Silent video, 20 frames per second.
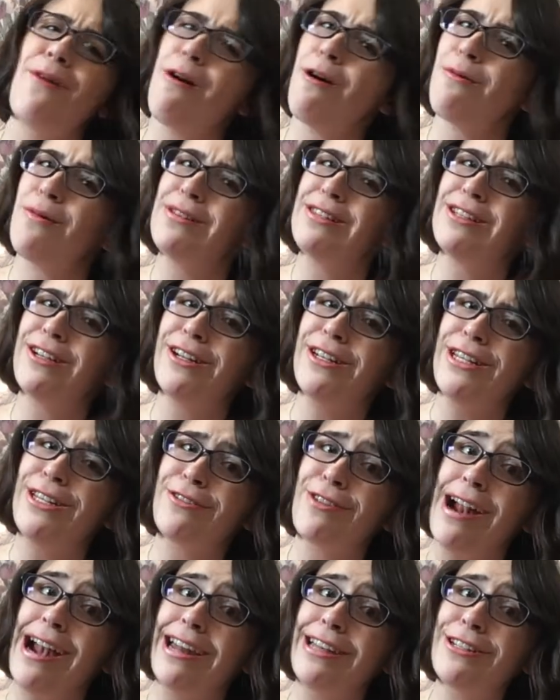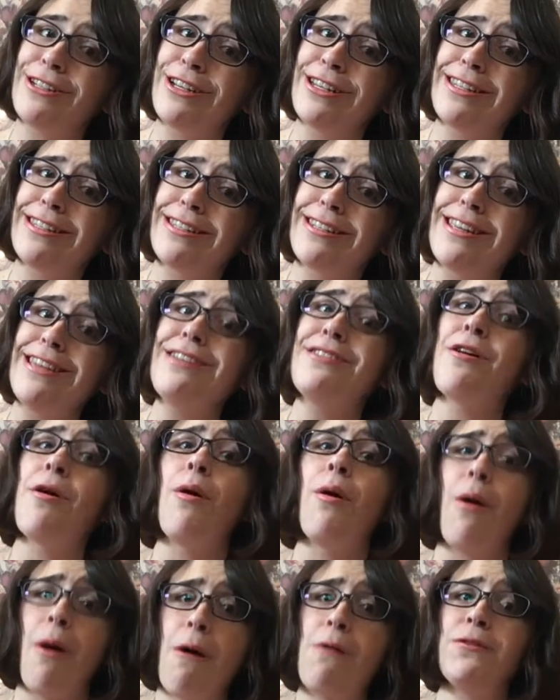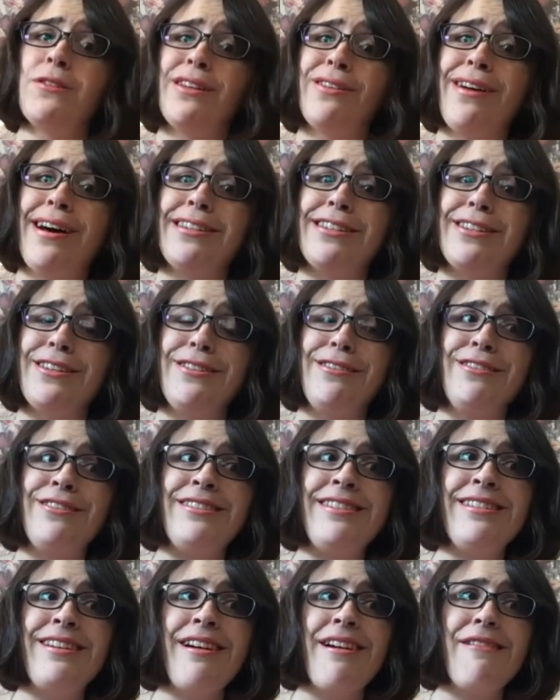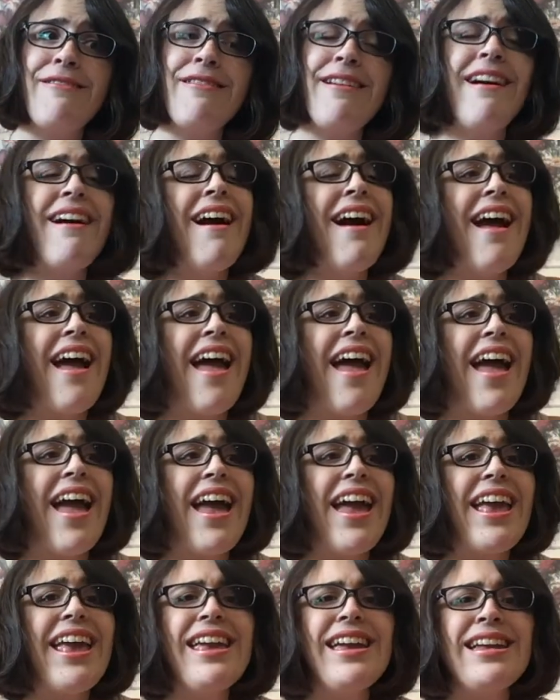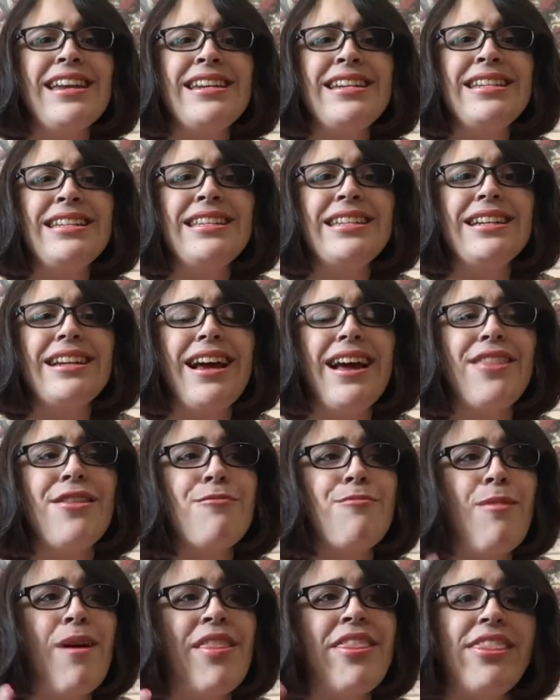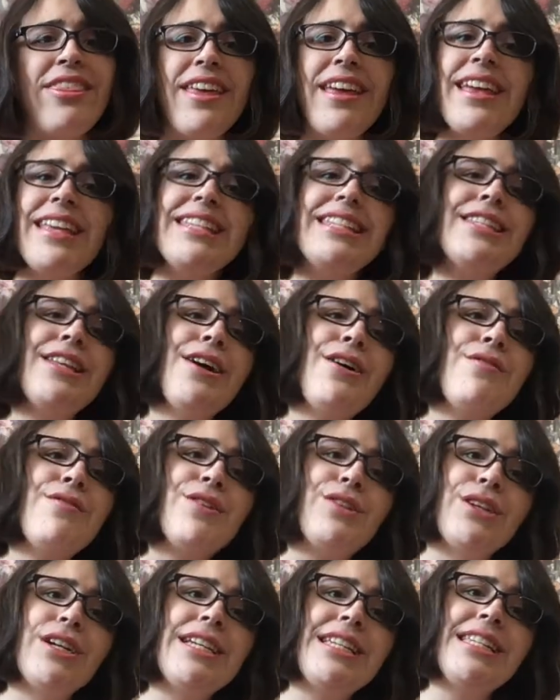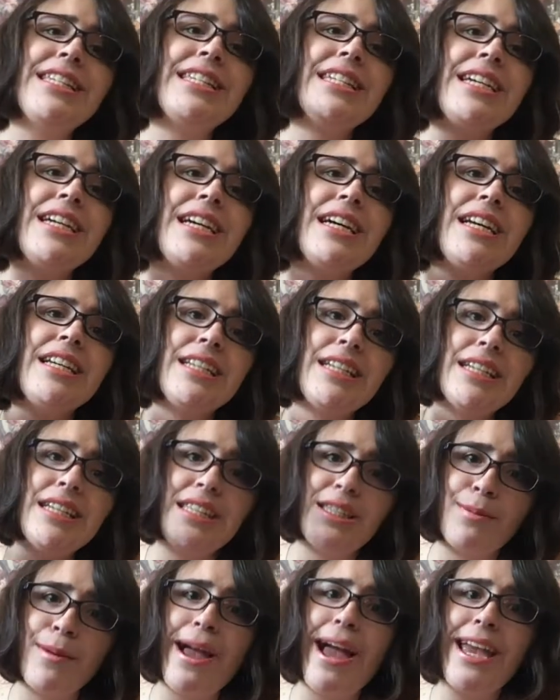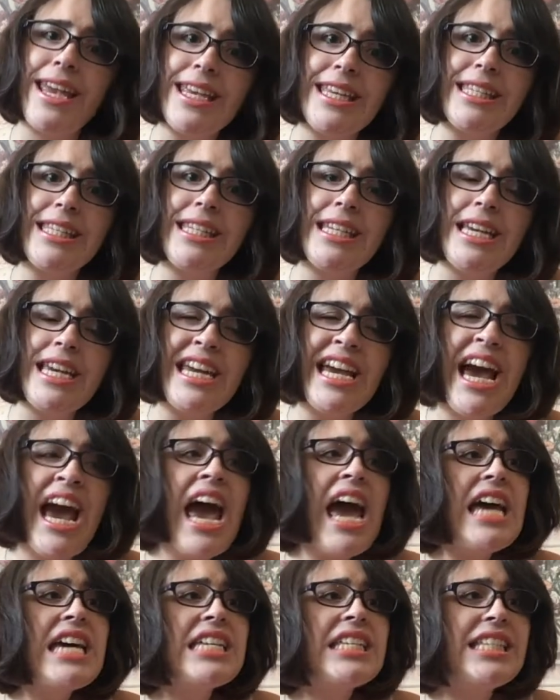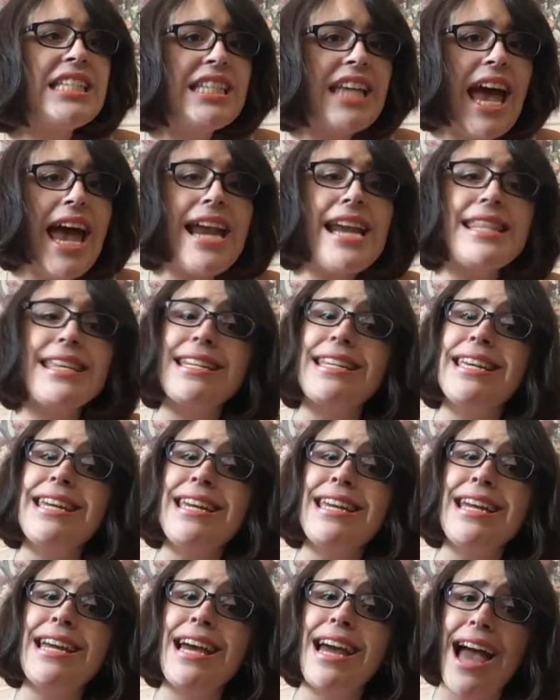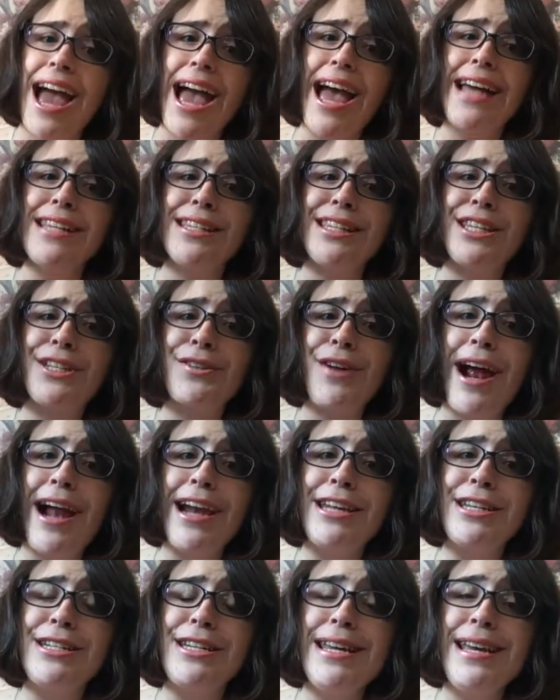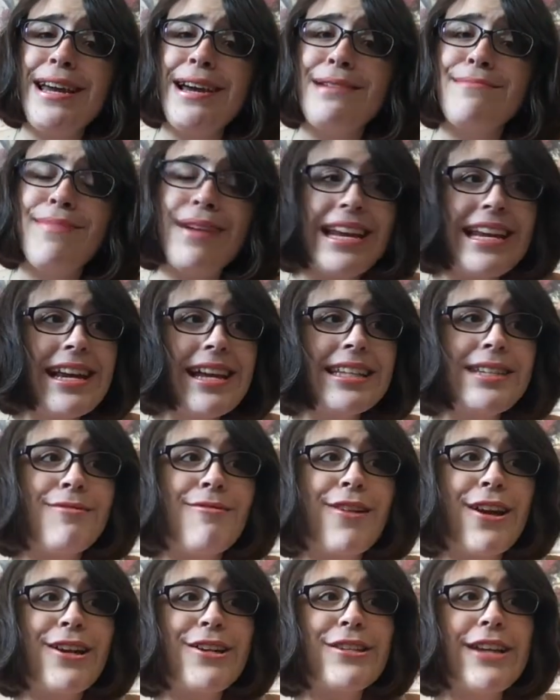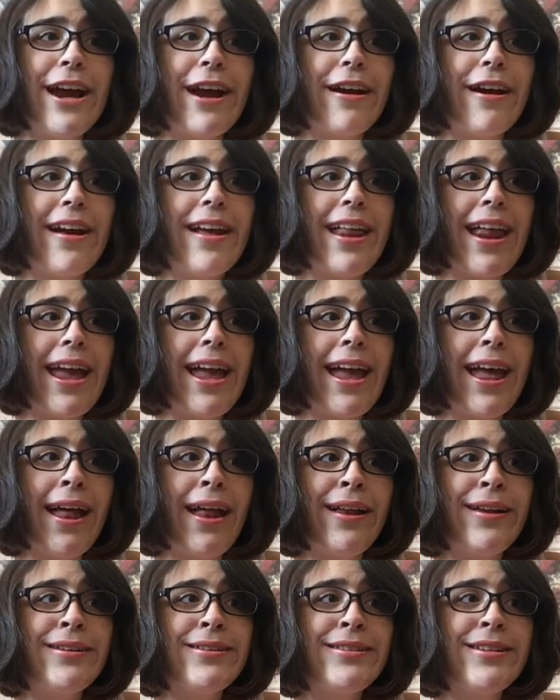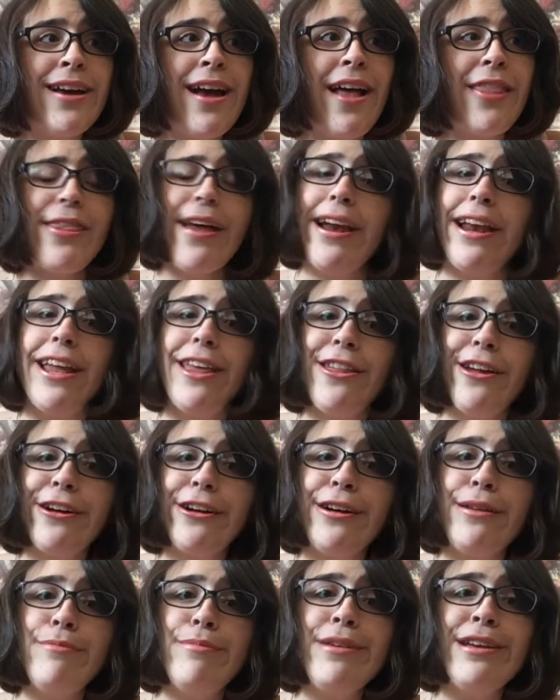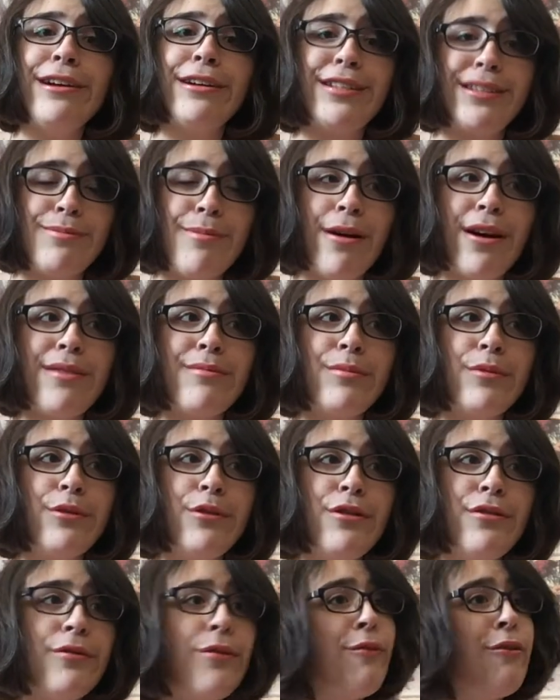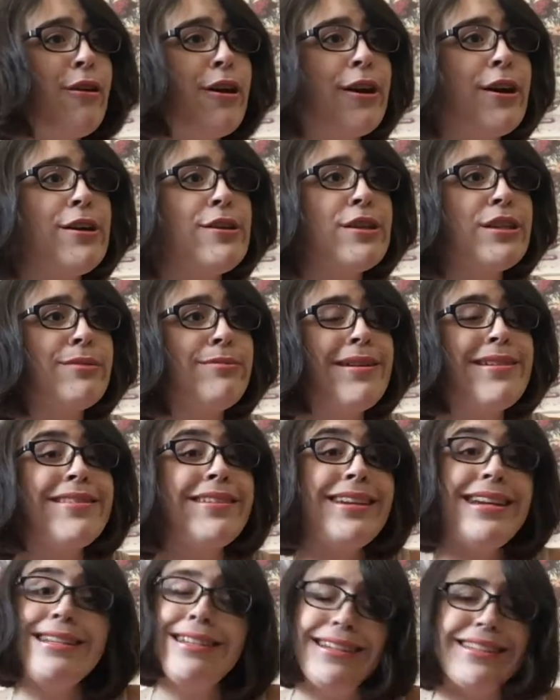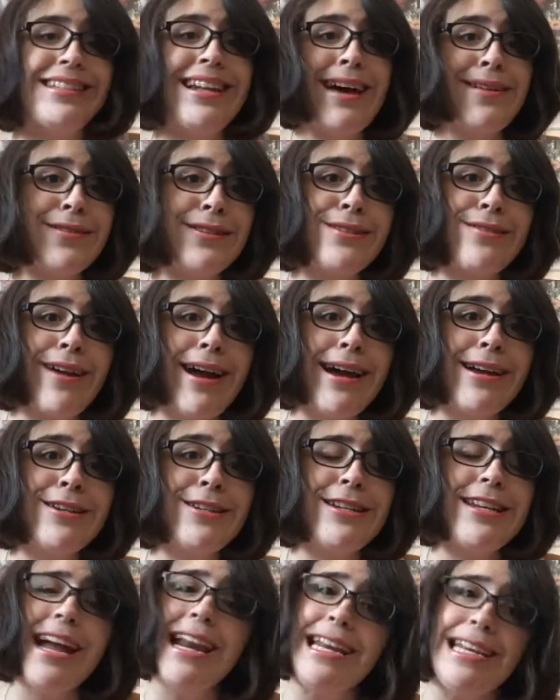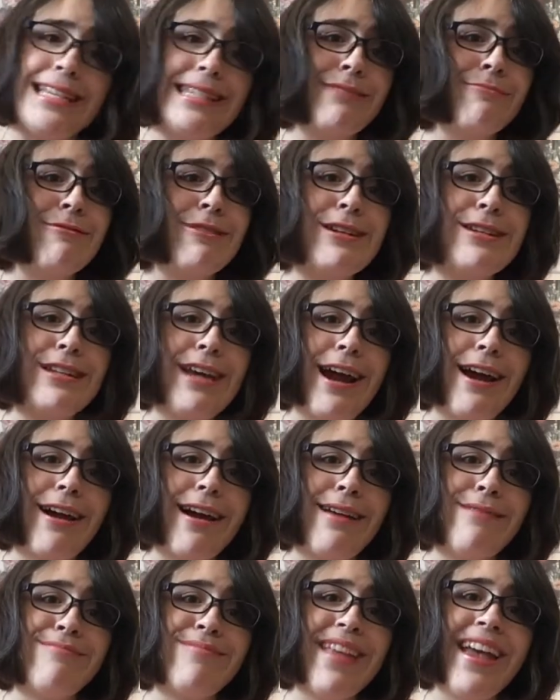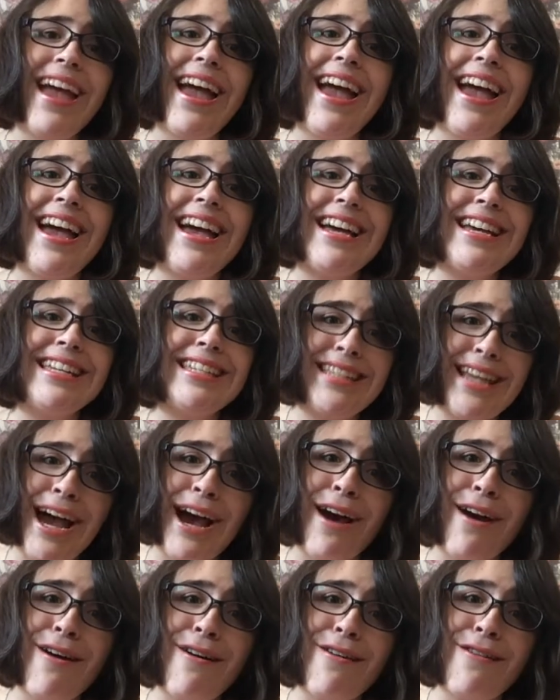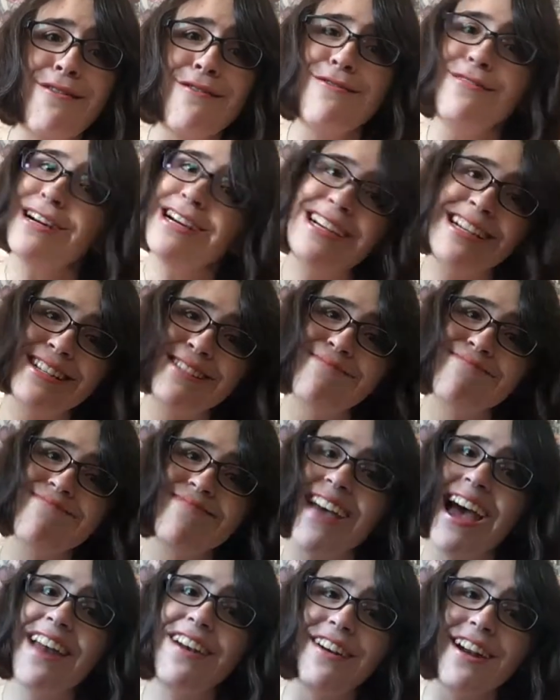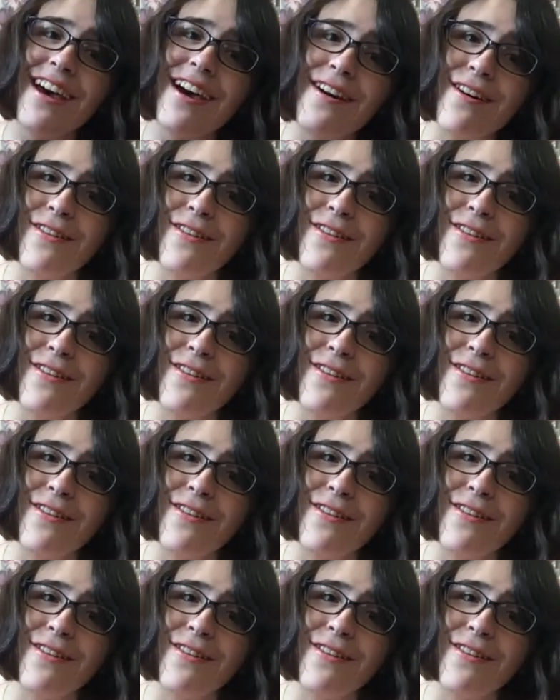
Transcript: Paul was a good strategist, he also has a huge ego. And the one thing is though, Chris Swaggy C said that he has a strategy but he doesn't want to share it. And that either could be a smart move or it could just mean that he doesn't have a strategy and he doesn't want to share it. So, I don't